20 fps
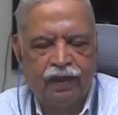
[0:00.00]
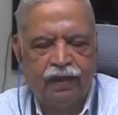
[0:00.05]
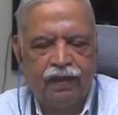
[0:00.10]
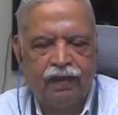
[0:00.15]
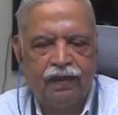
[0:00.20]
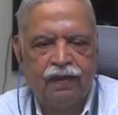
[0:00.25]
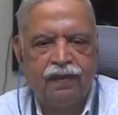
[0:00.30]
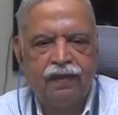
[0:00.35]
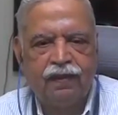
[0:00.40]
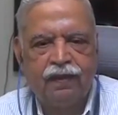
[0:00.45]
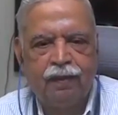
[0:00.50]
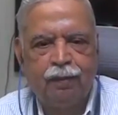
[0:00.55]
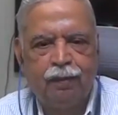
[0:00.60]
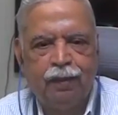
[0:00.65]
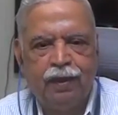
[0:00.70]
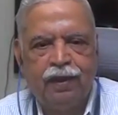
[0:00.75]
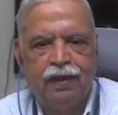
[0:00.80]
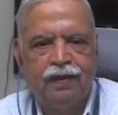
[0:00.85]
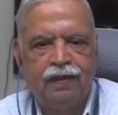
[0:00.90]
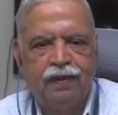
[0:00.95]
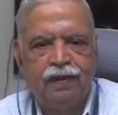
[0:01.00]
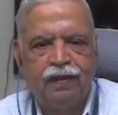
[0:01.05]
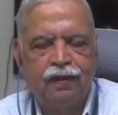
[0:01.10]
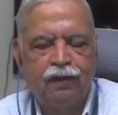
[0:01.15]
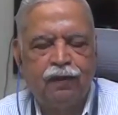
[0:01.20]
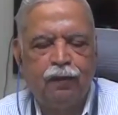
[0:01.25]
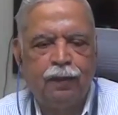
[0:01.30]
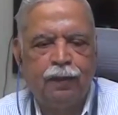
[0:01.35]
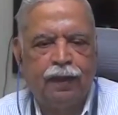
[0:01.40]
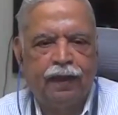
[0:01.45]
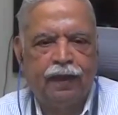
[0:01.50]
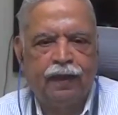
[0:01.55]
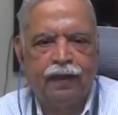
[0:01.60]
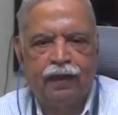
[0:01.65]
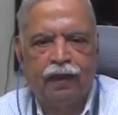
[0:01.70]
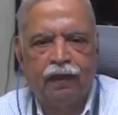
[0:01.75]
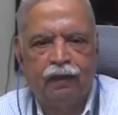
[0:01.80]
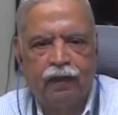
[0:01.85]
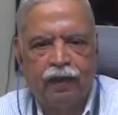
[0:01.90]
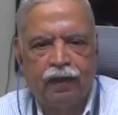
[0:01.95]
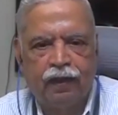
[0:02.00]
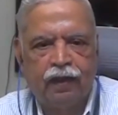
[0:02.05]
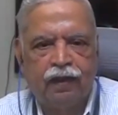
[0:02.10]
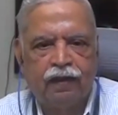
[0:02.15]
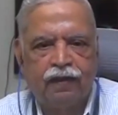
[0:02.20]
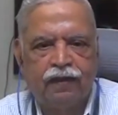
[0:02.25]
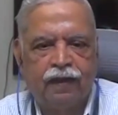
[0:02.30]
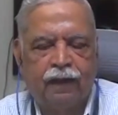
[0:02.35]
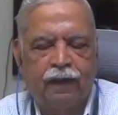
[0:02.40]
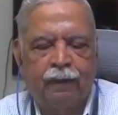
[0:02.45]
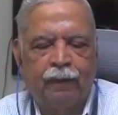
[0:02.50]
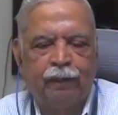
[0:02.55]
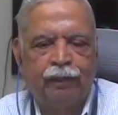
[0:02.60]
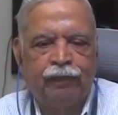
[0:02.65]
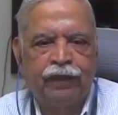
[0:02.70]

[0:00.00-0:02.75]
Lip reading: Okay, this is the basis of mechanical ventilation.